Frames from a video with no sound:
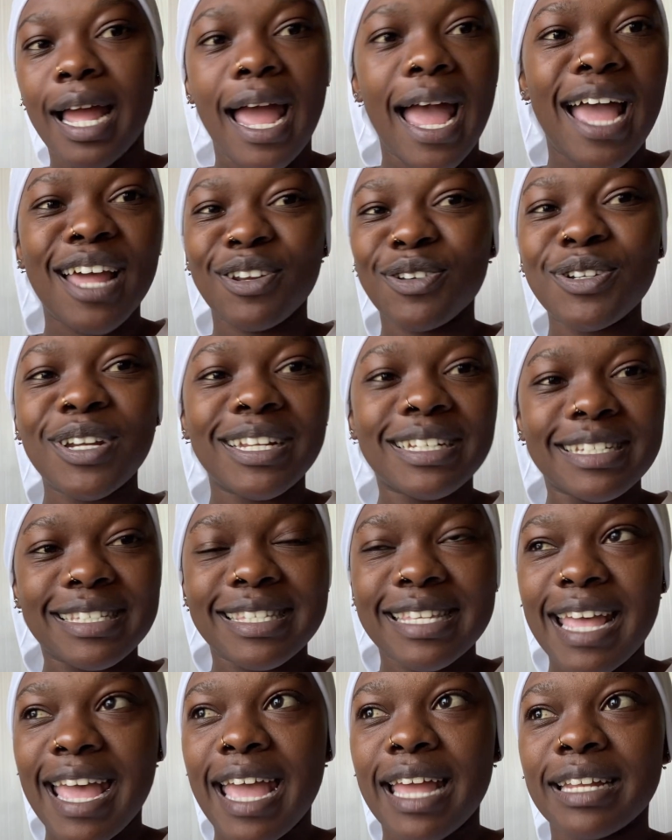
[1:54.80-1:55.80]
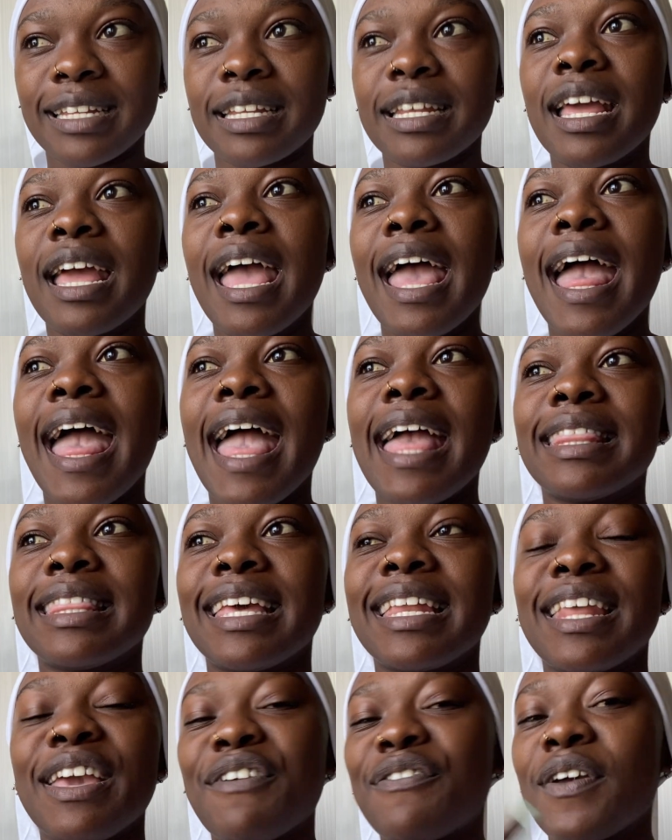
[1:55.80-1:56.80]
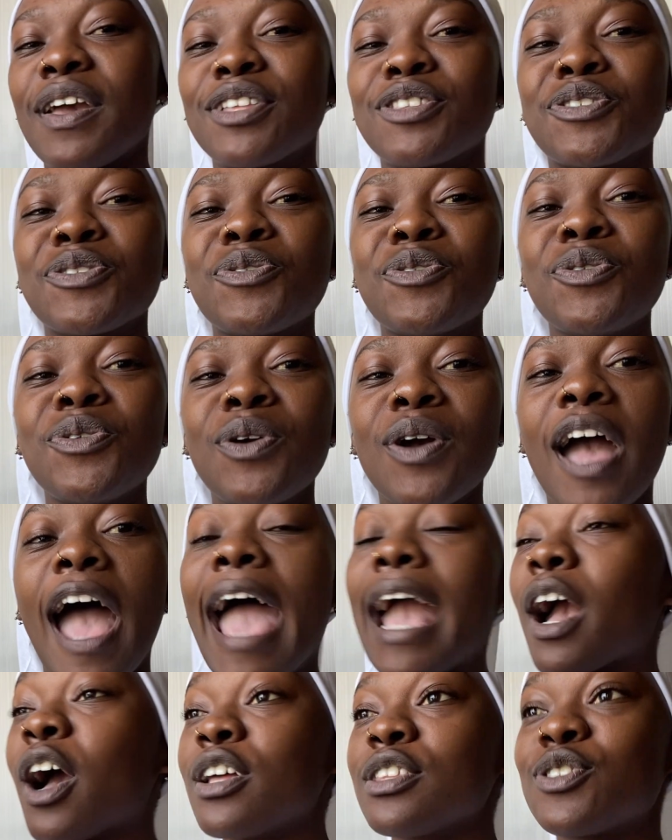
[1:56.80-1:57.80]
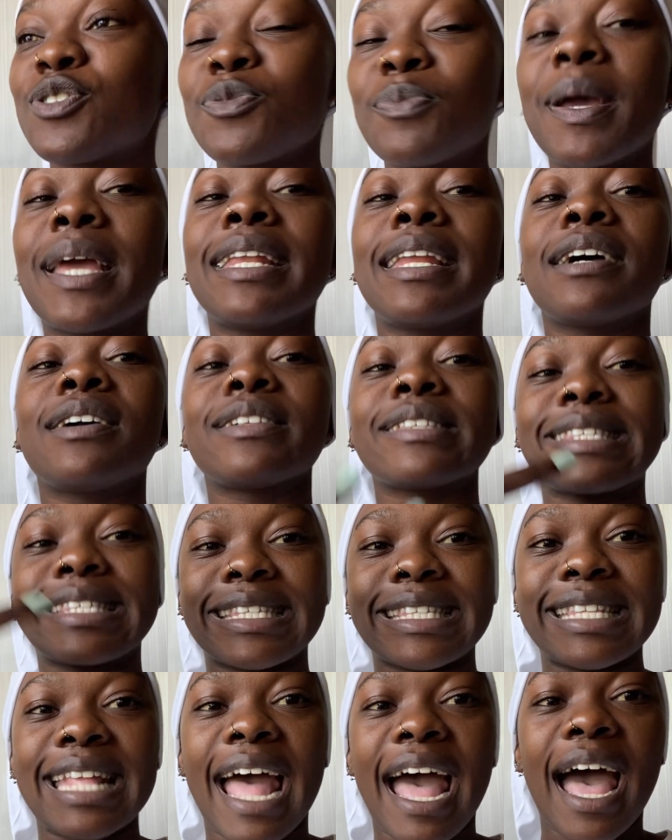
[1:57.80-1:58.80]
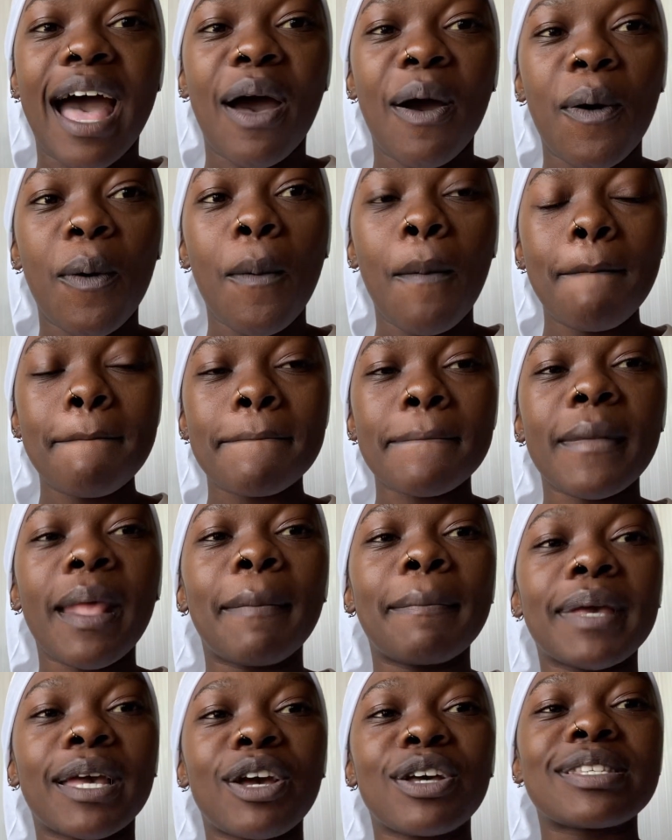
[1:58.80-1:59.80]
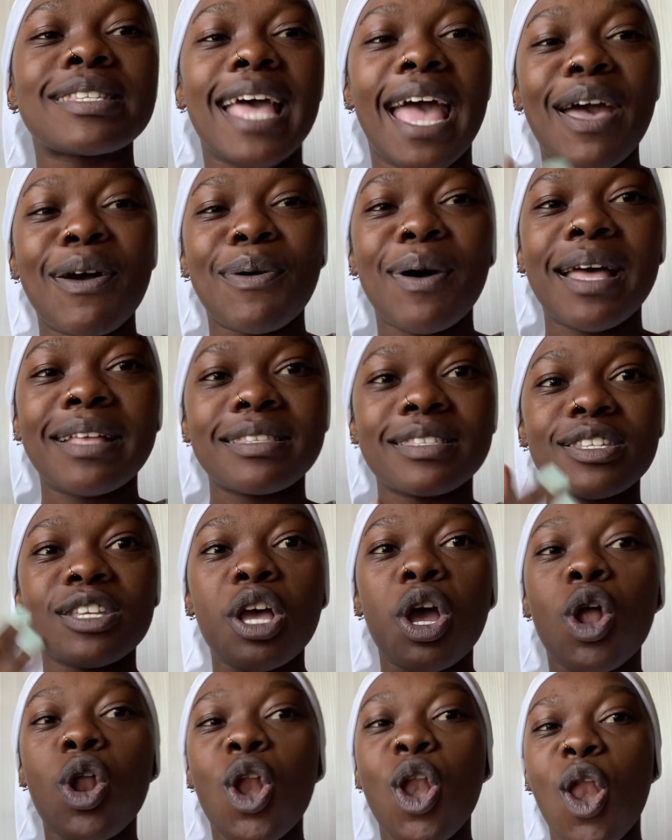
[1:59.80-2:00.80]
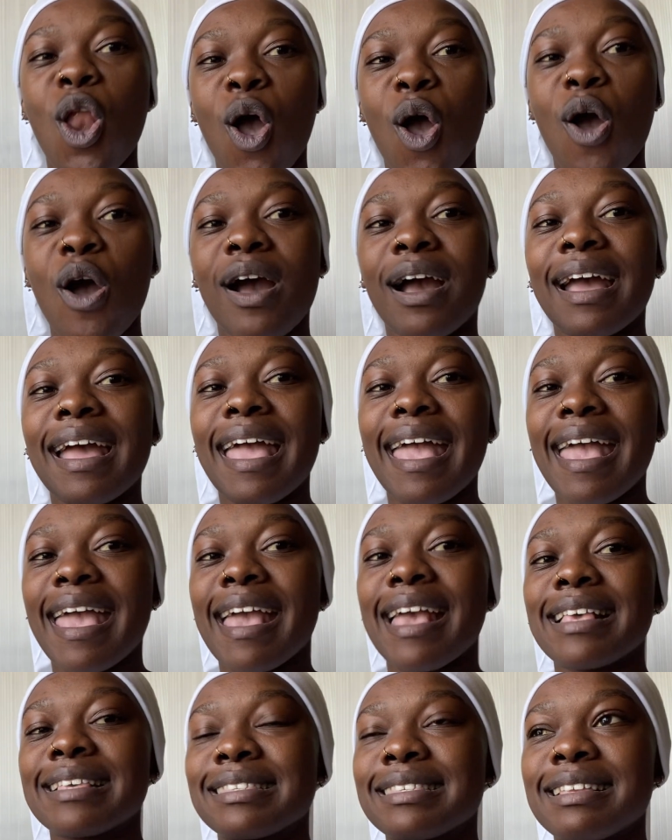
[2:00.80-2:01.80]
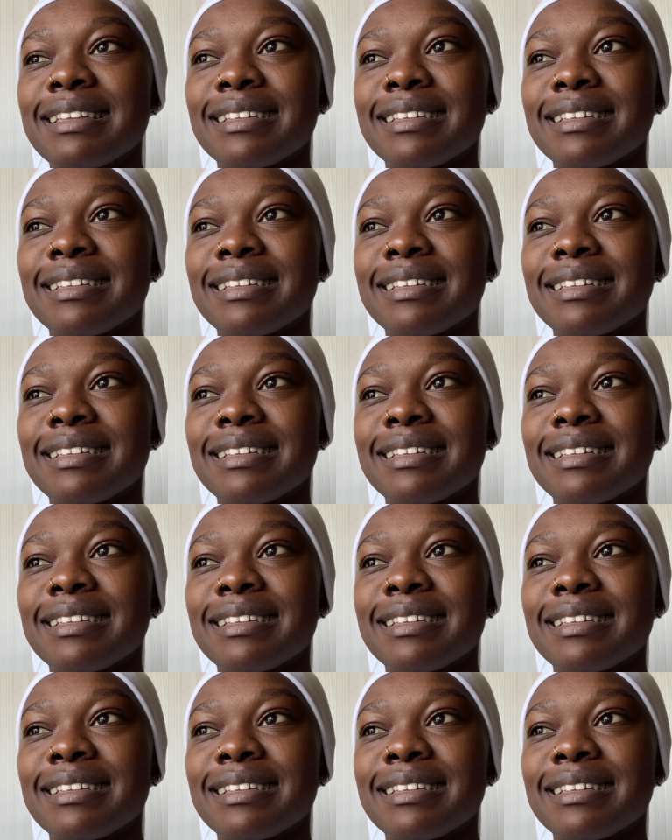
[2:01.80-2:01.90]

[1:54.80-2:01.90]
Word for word: I don't understand. And then if I do, I can't do my nails now because I want long ass